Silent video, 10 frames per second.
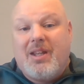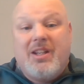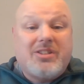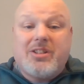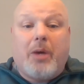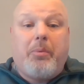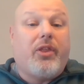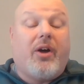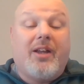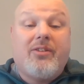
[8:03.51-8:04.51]
Just a couple
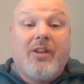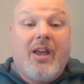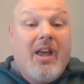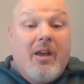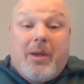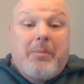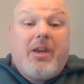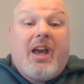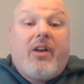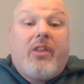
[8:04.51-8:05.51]
thoughts. Maybe
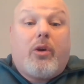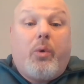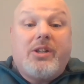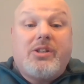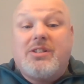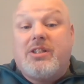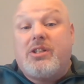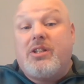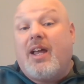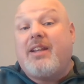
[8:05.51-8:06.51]
you have other questions
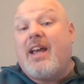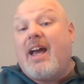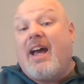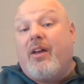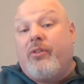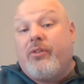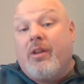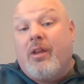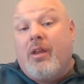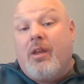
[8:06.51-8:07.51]
that you'd like to ask.
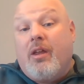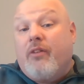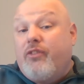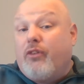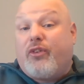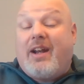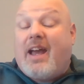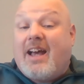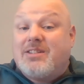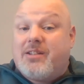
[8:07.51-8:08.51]
Feel free to
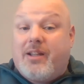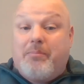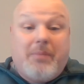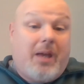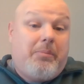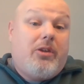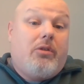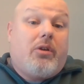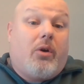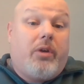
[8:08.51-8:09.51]
ask them. Maybe you
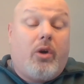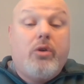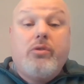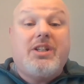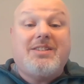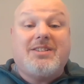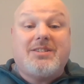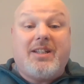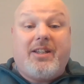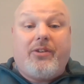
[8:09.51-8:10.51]
don't know who Jesus
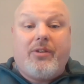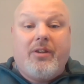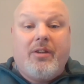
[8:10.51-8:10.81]
is.